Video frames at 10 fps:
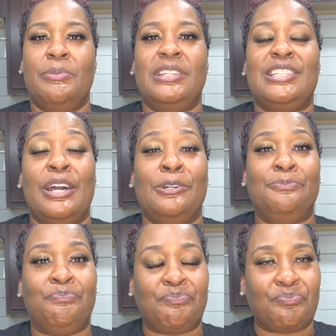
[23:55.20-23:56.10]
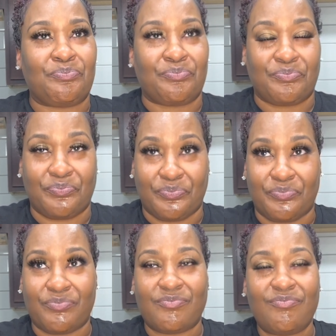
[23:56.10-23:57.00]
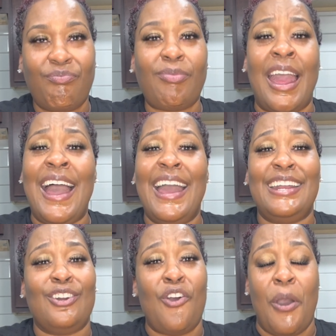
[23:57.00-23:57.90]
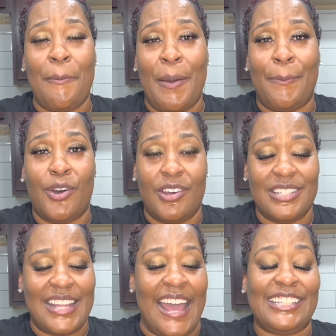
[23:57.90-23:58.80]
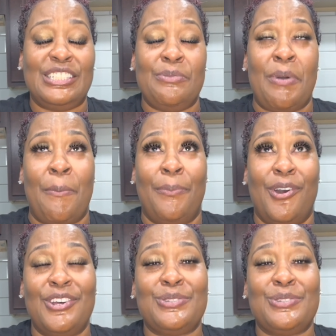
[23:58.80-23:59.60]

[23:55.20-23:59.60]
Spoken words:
So, I had to call my boss. Actually, my boss